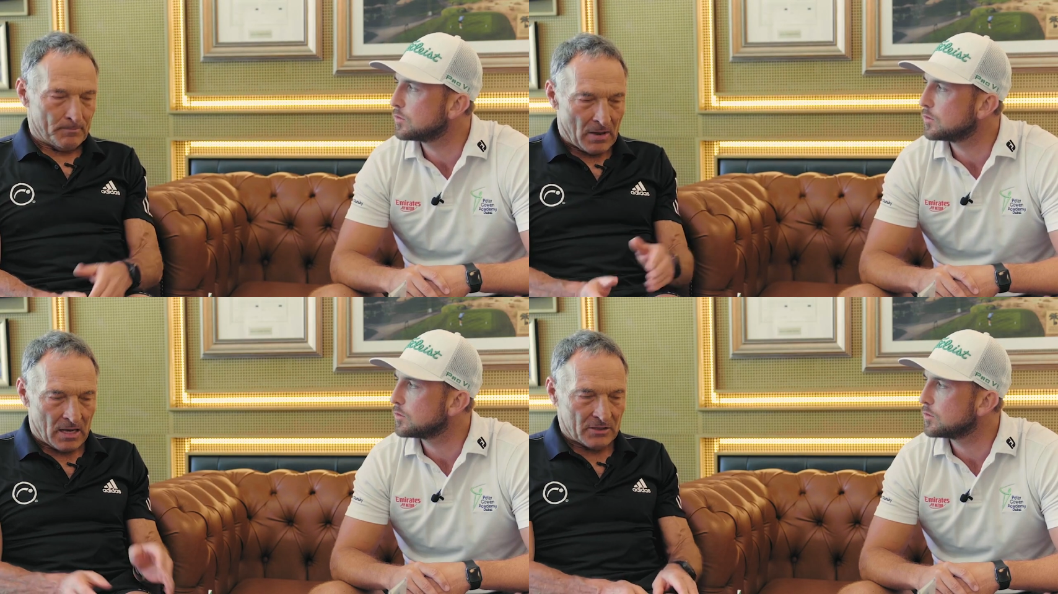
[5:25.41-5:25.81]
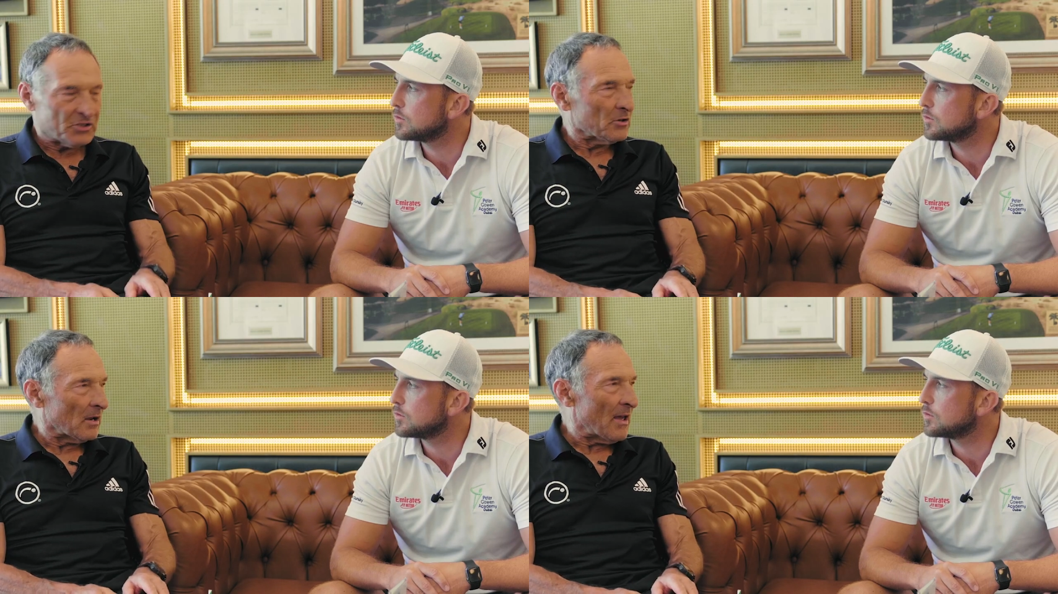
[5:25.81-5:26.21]

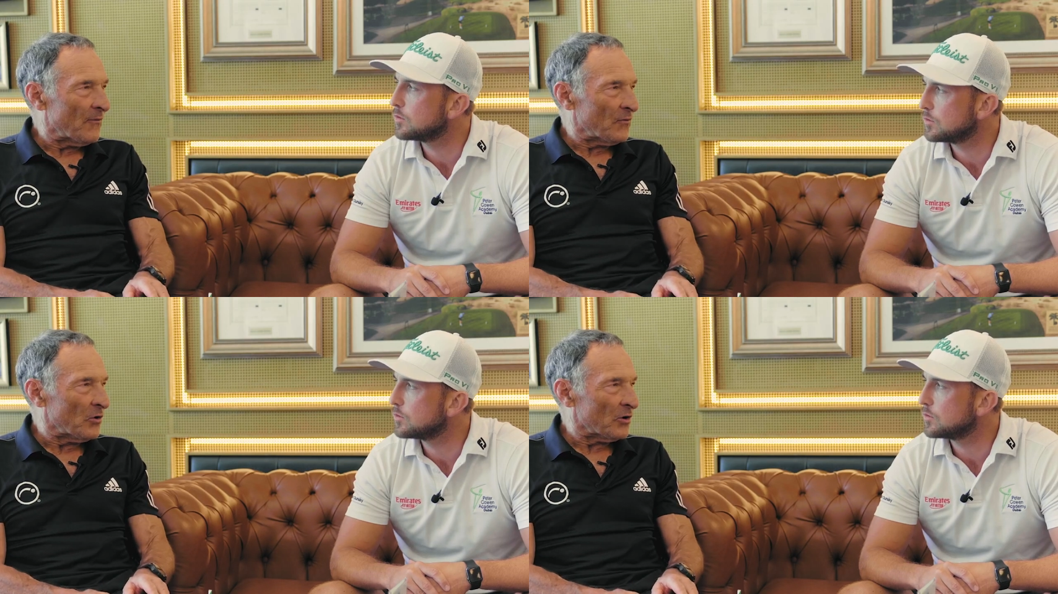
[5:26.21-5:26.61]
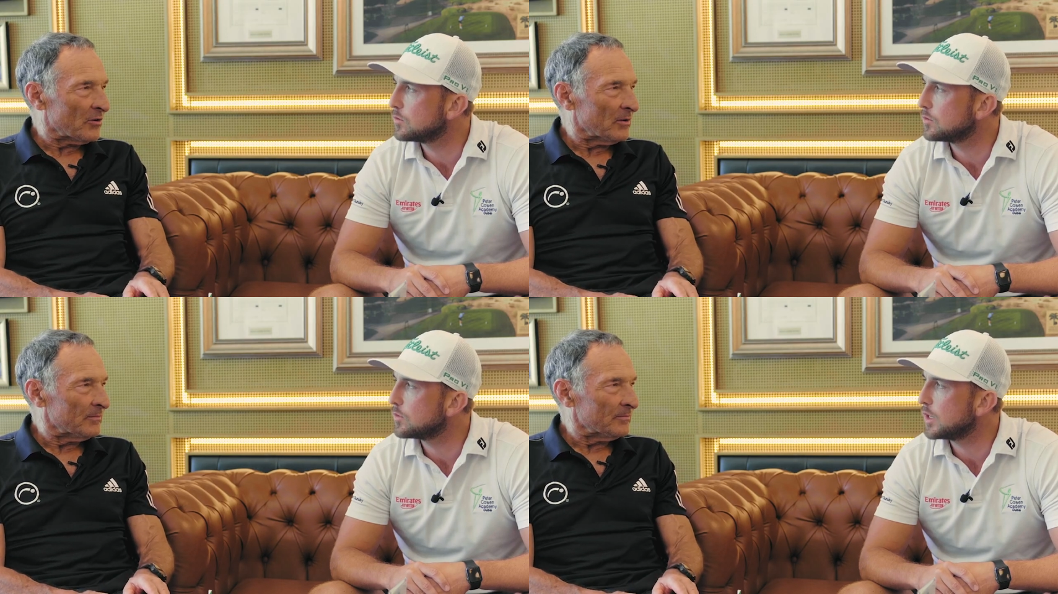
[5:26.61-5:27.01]
Speaker 1: past your left foot.
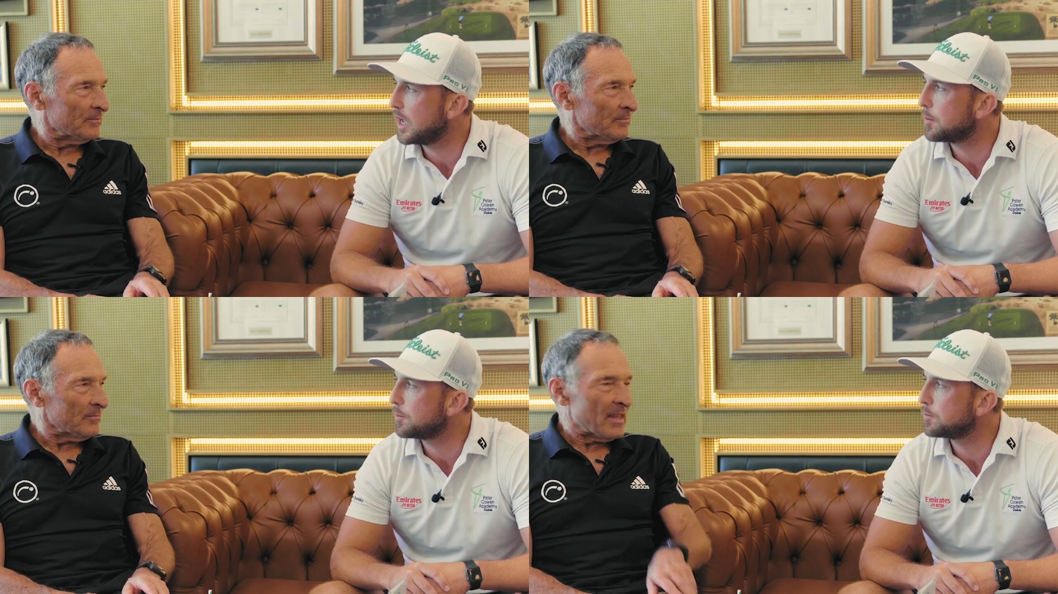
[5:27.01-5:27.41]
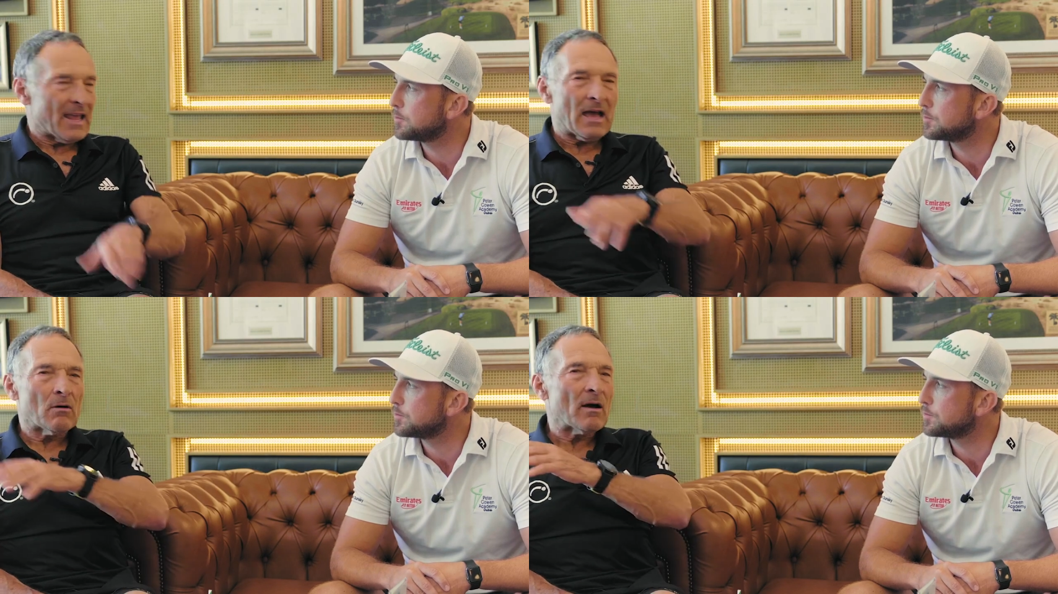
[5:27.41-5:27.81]
Yeah.
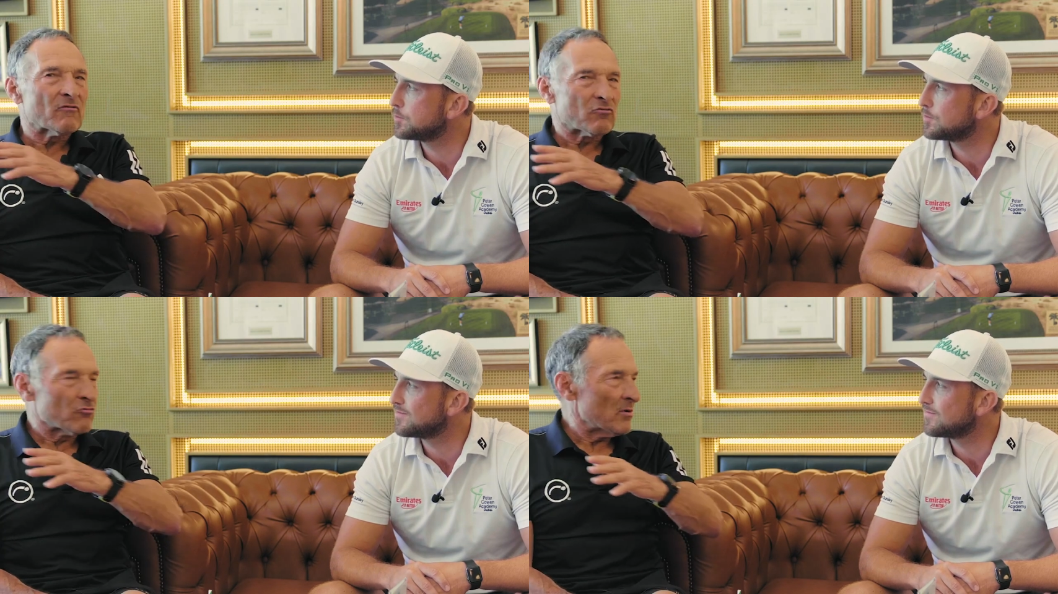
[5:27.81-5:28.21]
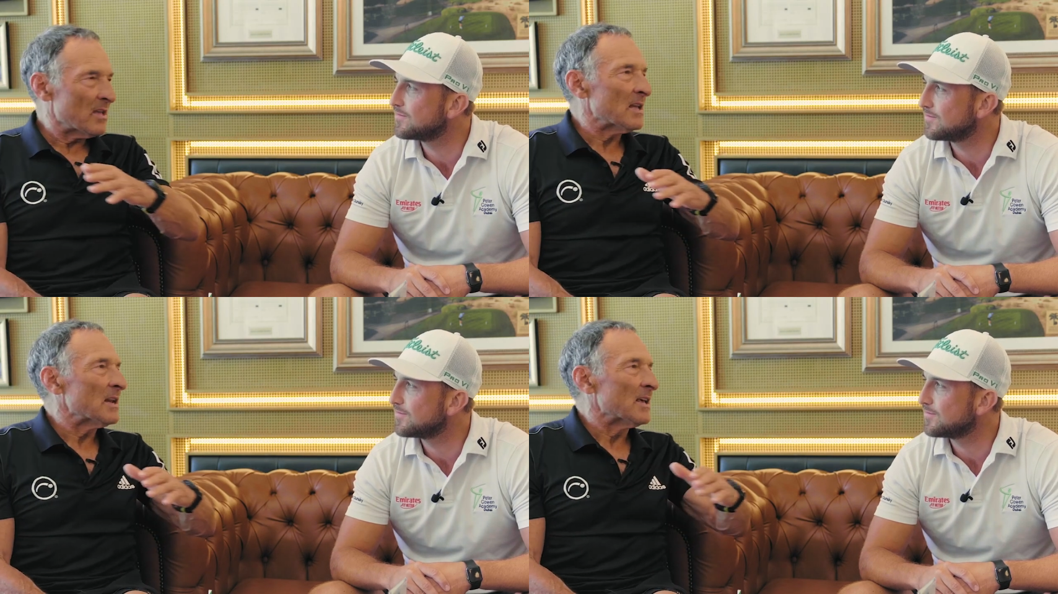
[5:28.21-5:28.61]
Now I've
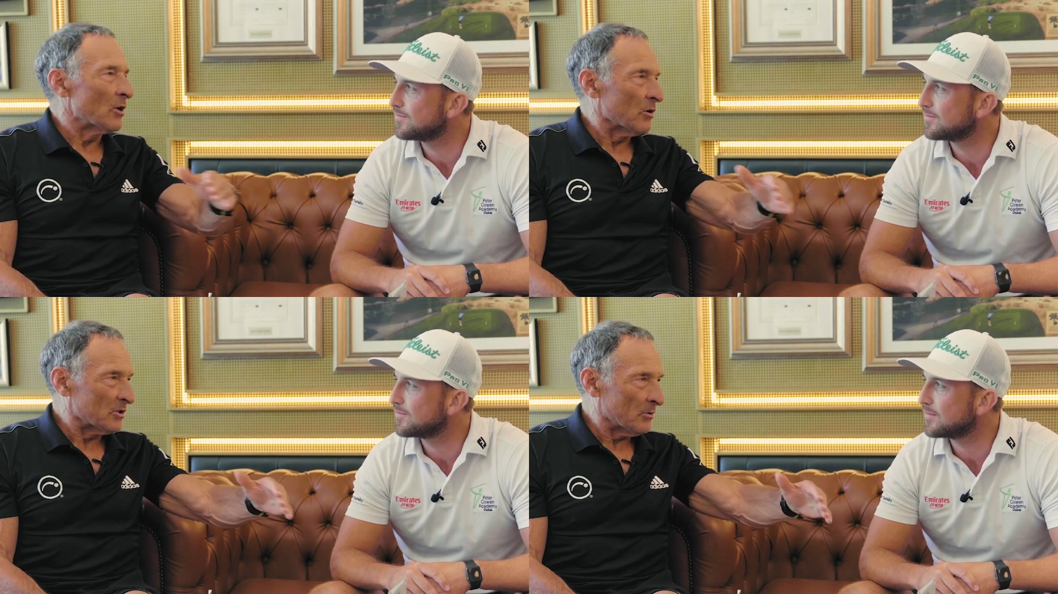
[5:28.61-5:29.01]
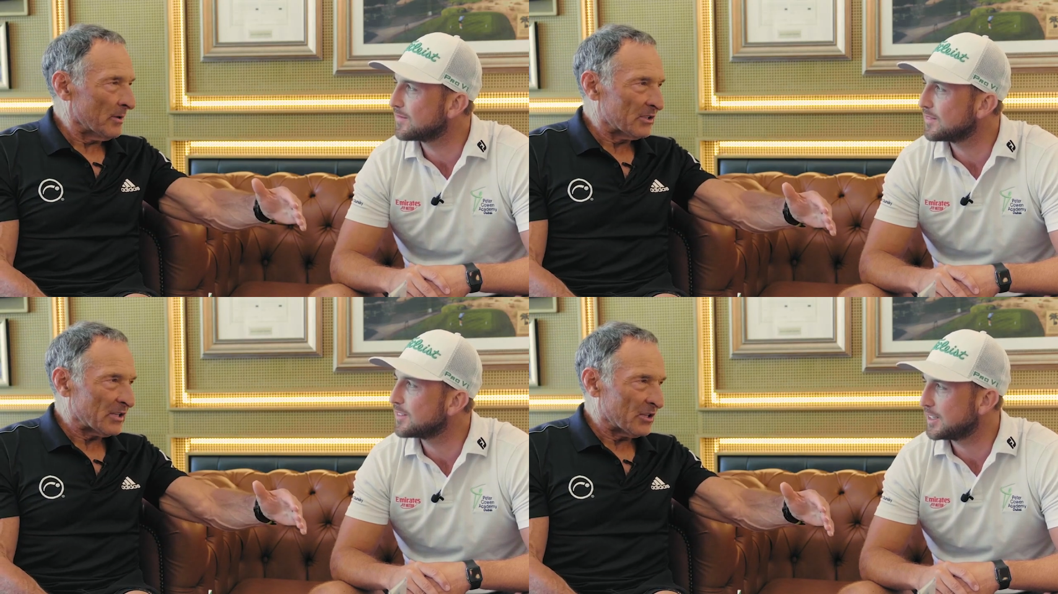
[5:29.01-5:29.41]
really got to
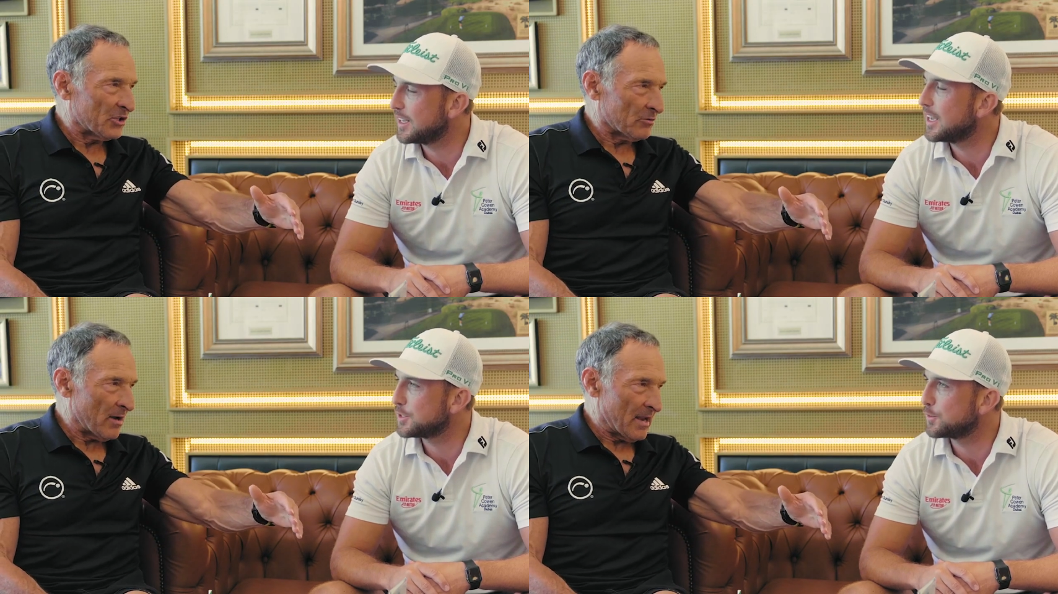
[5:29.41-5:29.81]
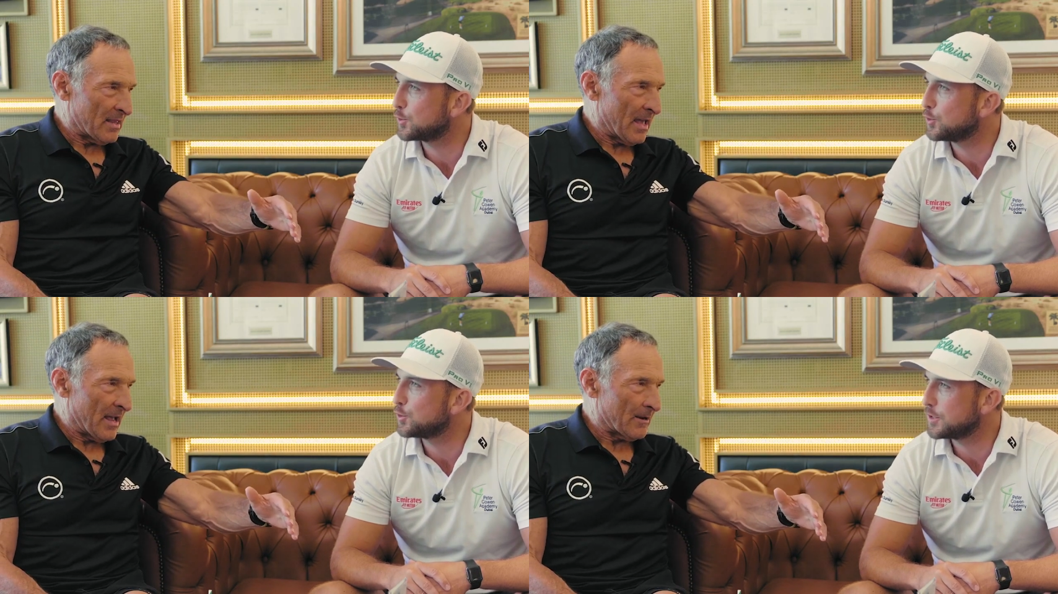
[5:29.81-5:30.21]
exaggerate. Yes,
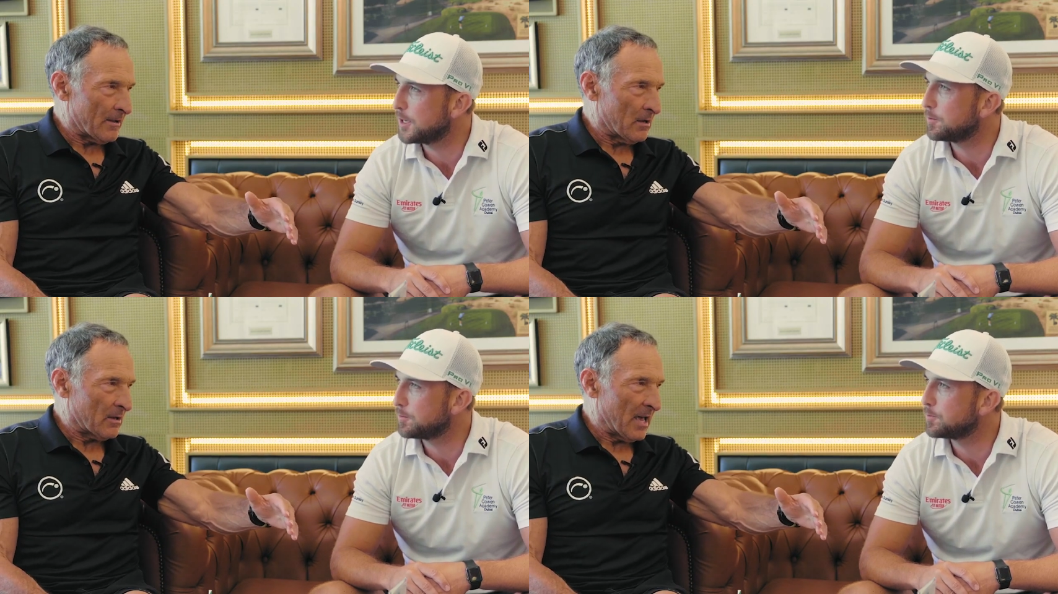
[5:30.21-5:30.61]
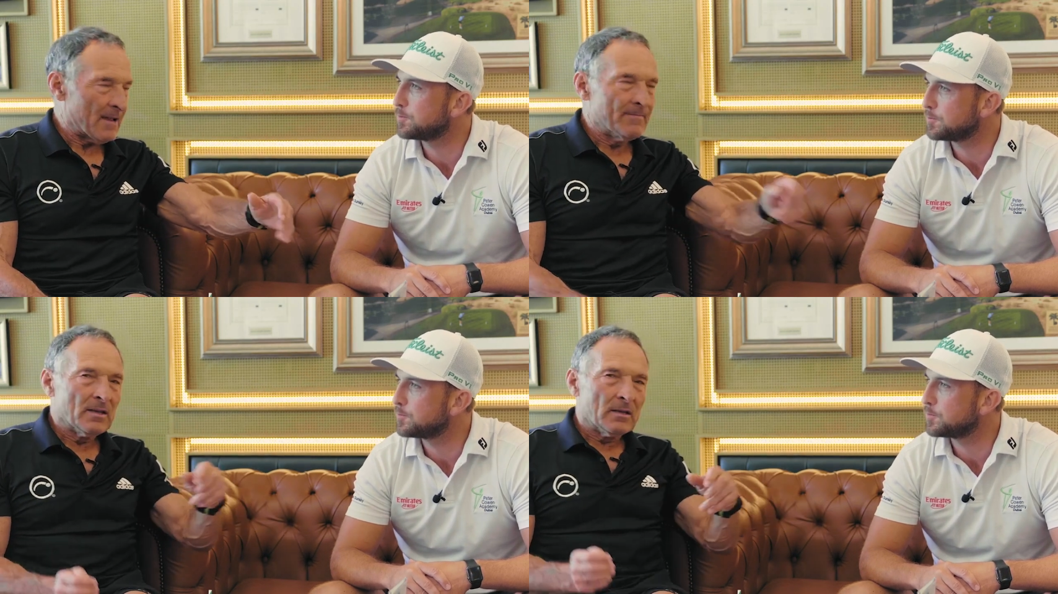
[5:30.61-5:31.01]
of course. Yep. Okay.